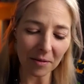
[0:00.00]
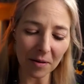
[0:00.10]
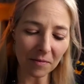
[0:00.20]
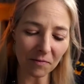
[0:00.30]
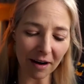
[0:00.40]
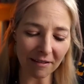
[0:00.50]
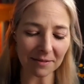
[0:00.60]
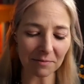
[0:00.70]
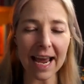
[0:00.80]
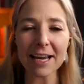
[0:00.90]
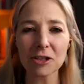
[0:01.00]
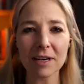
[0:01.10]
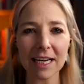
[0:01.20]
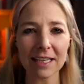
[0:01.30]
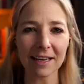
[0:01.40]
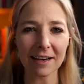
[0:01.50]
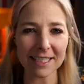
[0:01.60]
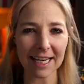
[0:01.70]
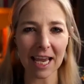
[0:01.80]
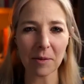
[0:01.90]
very naturally, the
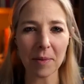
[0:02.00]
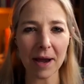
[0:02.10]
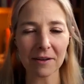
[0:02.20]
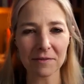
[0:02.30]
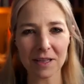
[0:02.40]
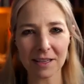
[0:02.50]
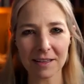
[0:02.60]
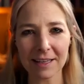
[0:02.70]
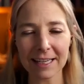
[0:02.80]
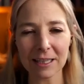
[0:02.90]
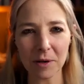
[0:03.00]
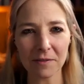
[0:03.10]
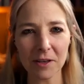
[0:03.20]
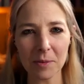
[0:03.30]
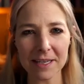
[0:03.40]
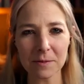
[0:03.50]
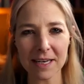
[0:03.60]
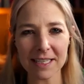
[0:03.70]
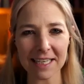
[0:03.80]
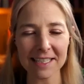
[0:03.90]
idea came about for the Little Book of Humanist
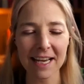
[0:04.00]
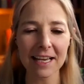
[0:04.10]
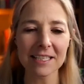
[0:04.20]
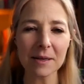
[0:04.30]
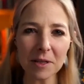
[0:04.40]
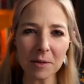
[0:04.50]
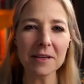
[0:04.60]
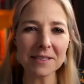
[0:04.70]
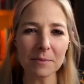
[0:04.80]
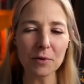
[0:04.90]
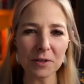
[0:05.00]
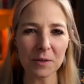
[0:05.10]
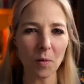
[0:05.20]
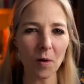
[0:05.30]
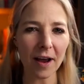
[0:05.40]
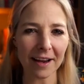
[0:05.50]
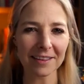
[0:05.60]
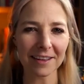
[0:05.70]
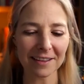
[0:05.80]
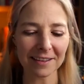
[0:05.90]
Weddings. Some of the most important work
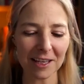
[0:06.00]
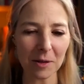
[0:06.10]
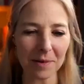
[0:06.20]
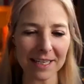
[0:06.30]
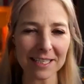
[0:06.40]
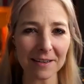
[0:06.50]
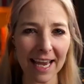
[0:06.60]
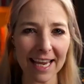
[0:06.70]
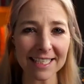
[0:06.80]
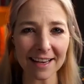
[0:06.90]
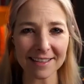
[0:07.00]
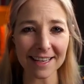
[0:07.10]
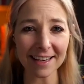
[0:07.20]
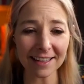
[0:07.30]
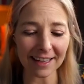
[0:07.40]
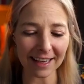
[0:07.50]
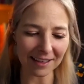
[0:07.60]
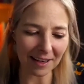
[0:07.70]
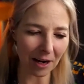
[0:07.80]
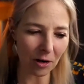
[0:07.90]
that Humanist UK does, I think,
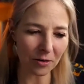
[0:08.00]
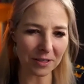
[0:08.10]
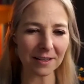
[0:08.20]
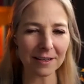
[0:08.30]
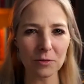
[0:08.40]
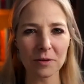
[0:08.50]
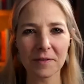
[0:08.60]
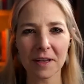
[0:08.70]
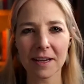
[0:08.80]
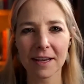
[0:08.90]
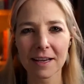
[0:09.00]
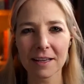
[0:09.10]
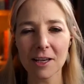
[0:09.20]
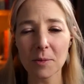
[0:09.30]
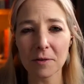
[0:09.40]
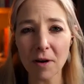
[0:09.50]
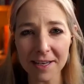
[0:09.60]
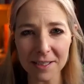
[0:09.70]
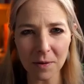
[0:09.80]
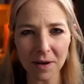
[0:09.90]
alongside all of the human
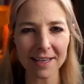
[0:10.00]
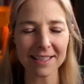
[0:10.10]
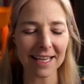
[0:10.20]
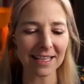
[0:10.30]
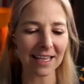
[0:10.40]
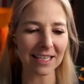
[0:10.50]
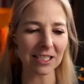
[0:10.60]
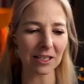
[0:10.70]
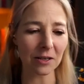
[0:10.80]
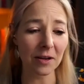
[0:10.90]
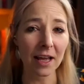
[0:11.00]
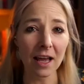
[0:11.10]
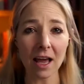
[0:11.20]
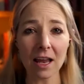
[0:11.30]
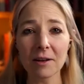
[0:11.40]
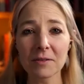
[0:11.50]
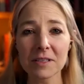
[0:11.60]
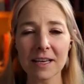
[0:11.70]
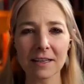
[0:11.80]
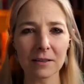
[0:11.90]
rights work that they do,
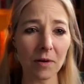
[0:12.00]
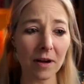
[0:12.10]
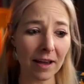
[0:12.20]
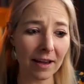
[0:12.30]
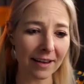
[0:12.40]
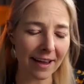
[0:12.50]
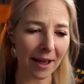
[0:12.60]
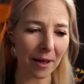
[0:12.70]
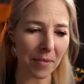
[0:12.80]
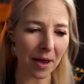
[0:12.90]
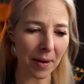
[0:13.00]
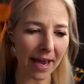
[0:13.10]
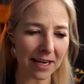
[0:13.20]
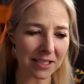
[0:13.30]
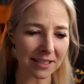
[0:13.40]
alongside the work about